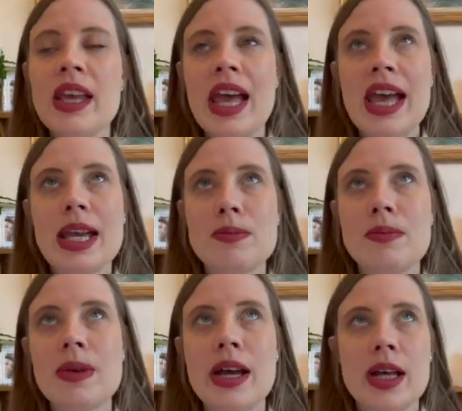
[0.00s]

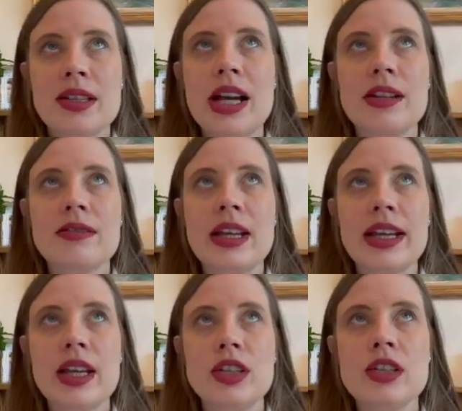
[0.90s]
a uh, kind of
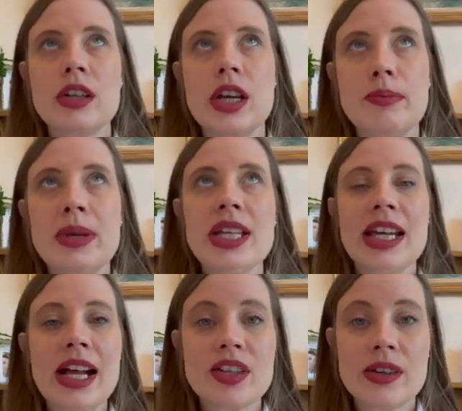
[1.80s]
like an, a
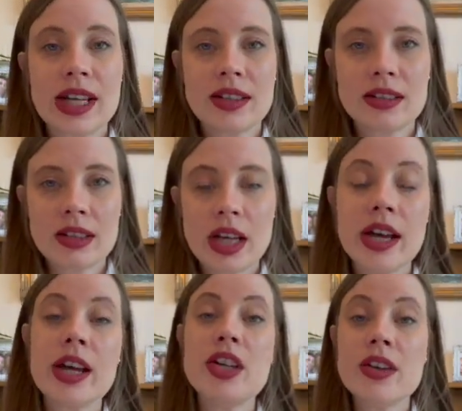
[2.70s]
paediatric, uh,
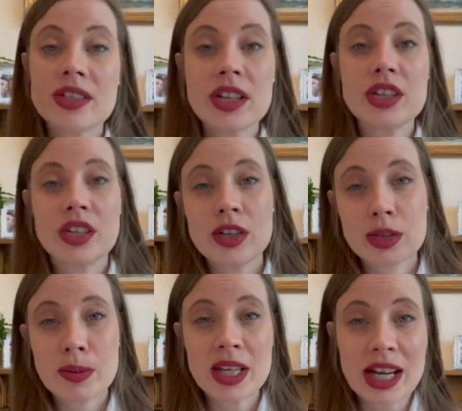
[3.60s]
a neurosurgeon who does
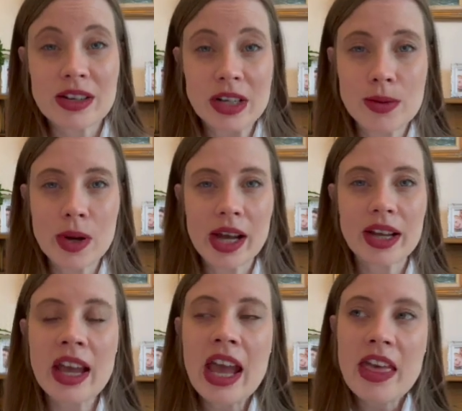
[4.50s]
paediatric work,
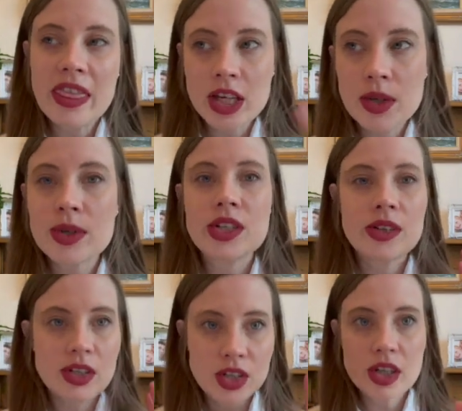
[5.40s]
then you would do
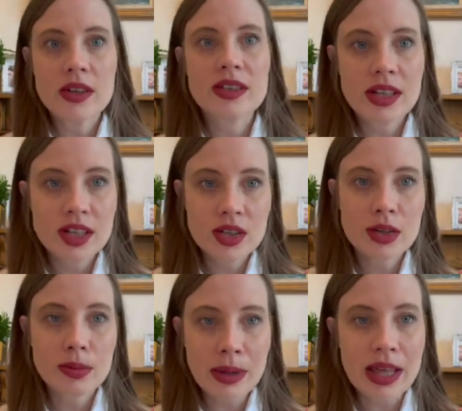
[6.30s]
the
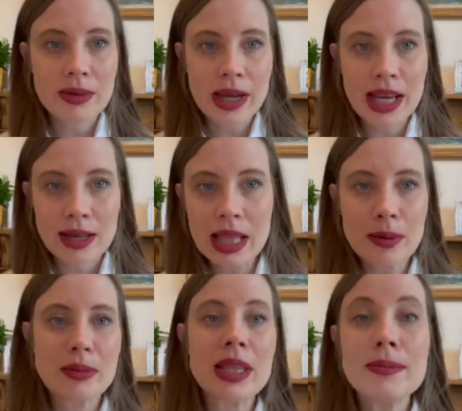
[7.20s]
neurosurgical pathway. That
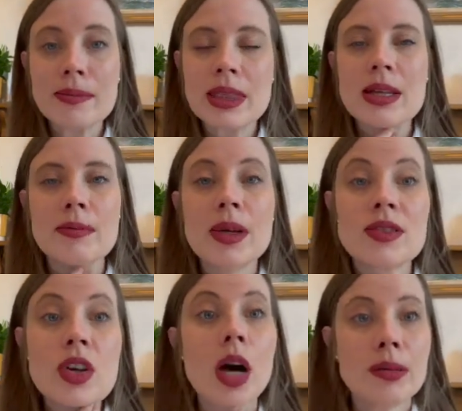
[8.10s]
would be the, the most
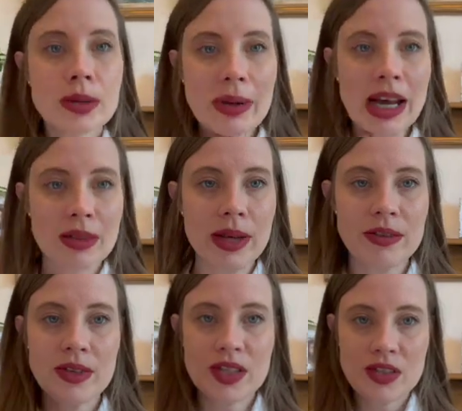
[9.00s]
common pathway
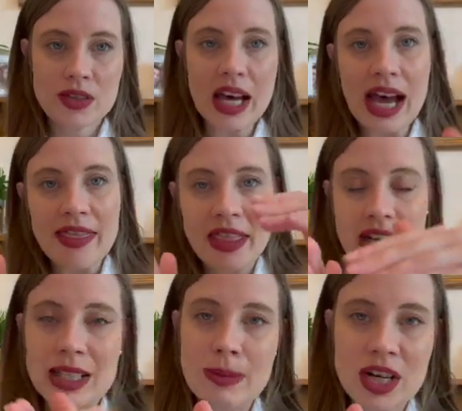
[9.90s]
for you to do that and
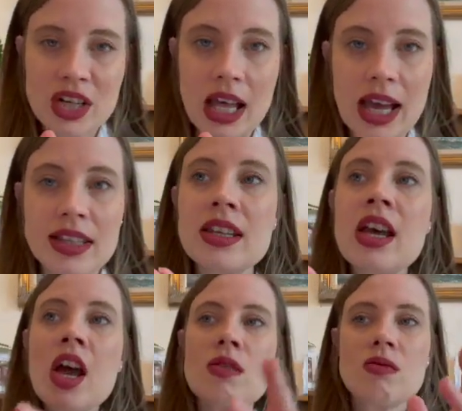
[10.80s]
then specialise
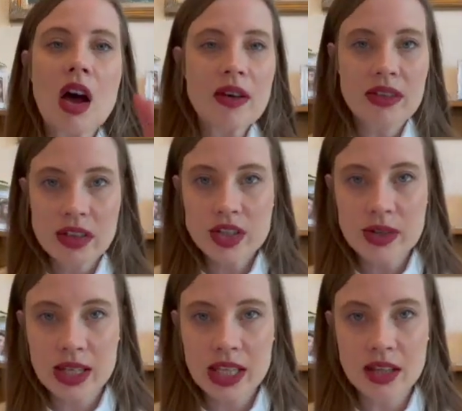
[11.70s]
rather than
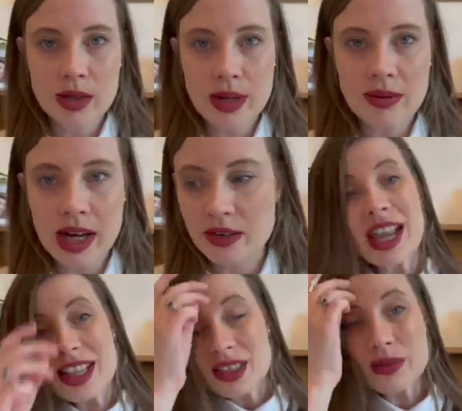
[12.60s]
doing it the other way around.
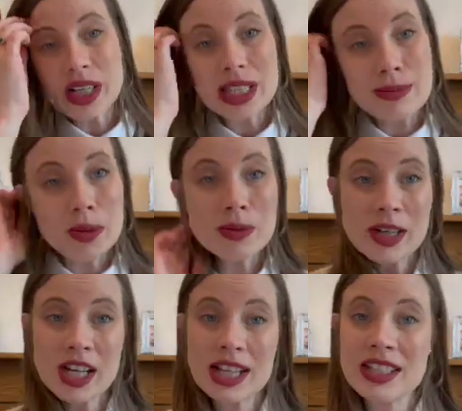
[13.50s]
It's a really small
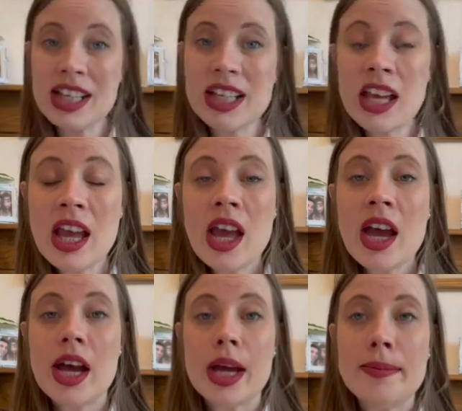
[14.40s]
speciality,
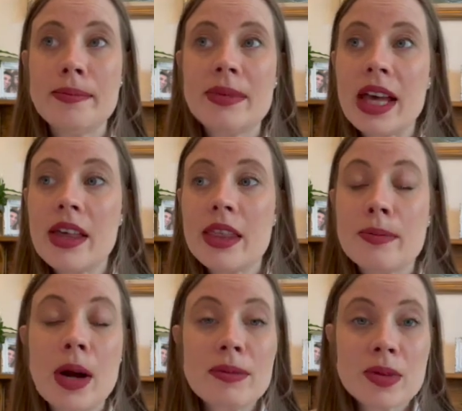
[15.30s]
um, the, the
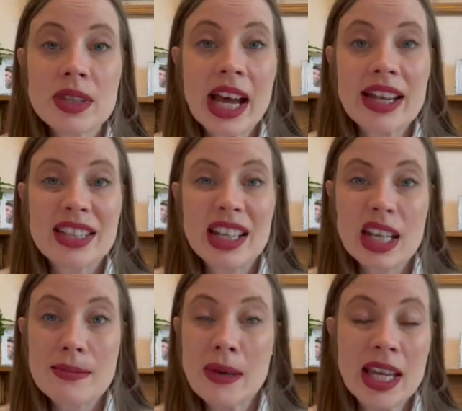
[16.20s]
problems with that is that it
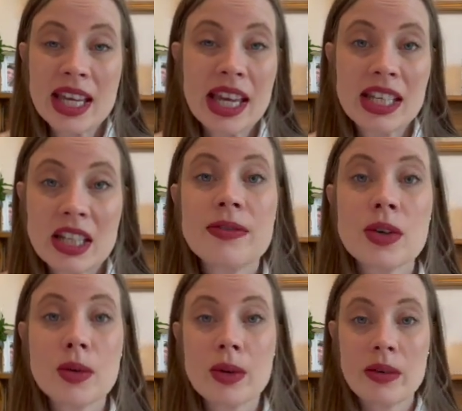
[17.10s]
can make it
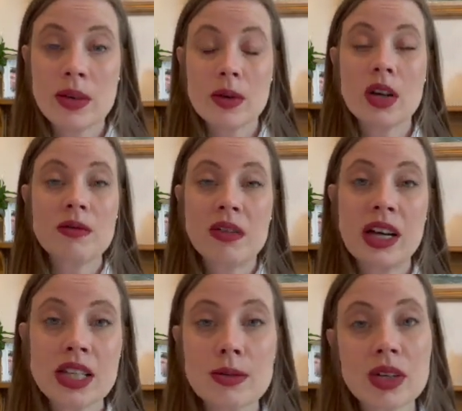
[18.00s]
difficult if you're
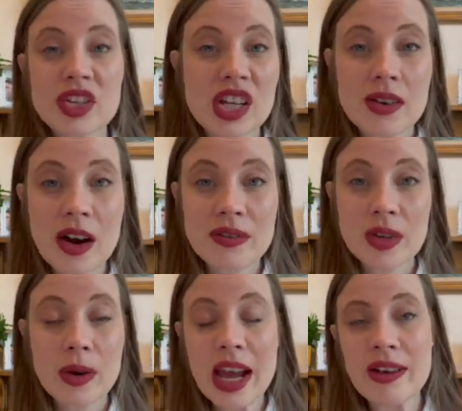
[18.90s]
confined to one
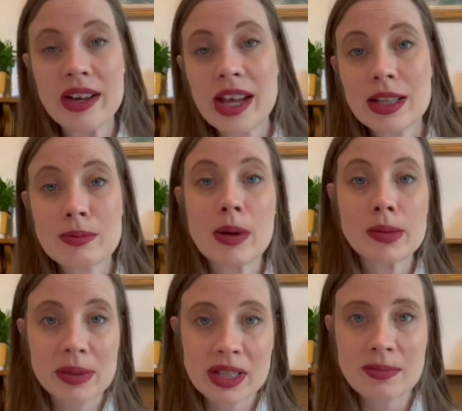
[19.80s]
geographical area. It's
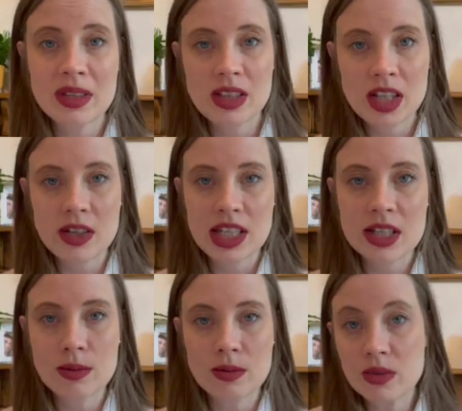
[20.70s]
probably something that you need
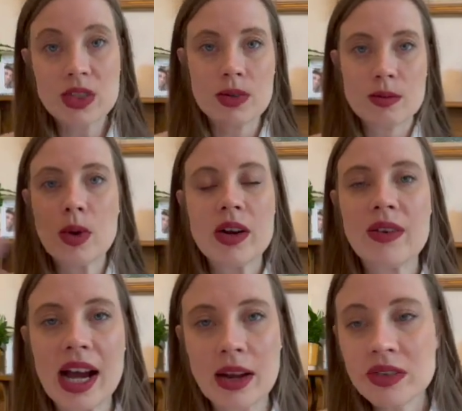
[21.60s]
to, to work
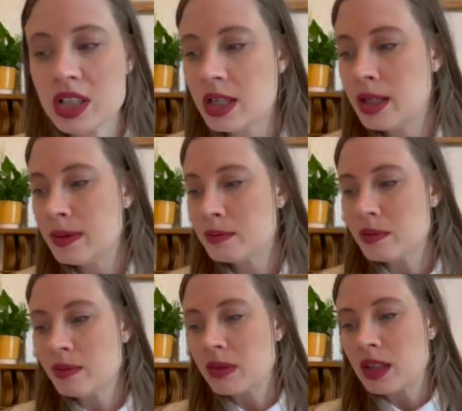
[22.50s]
around.
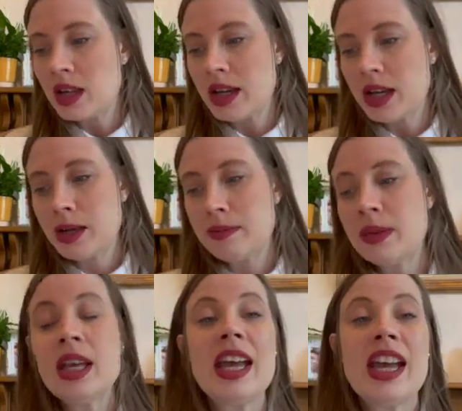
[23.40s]
Um,
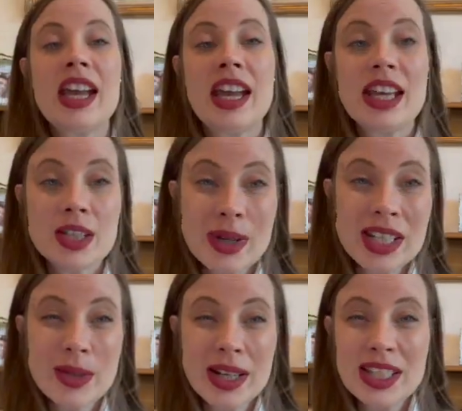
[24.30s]
in
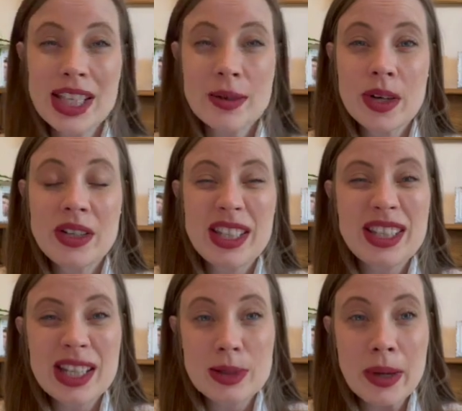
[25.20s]
2020, there were only
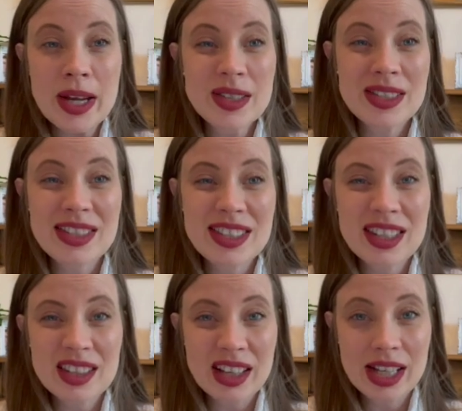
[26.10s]
six posts,
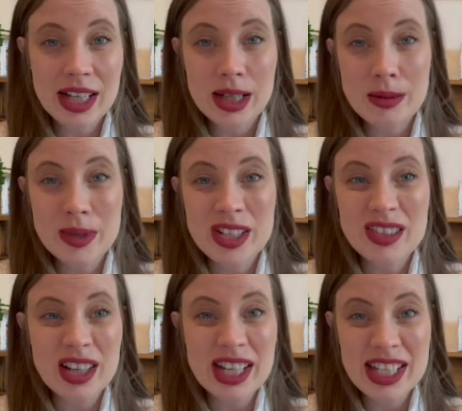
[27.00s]
um, which is
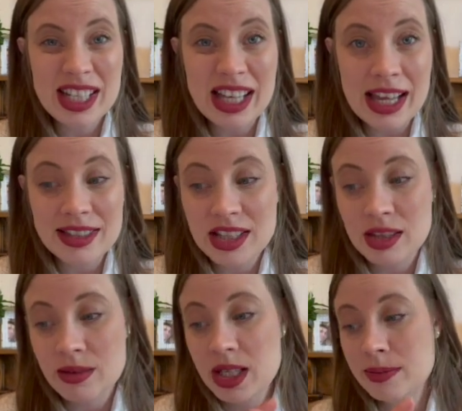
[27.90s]
not ideal at
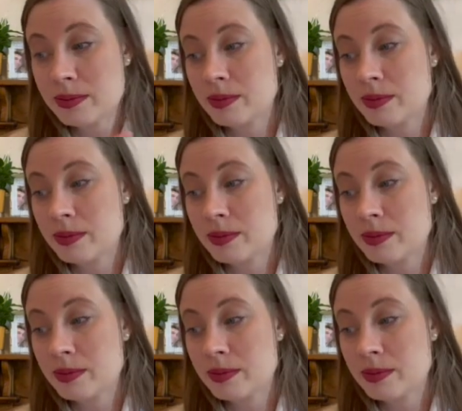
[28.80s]
ST3.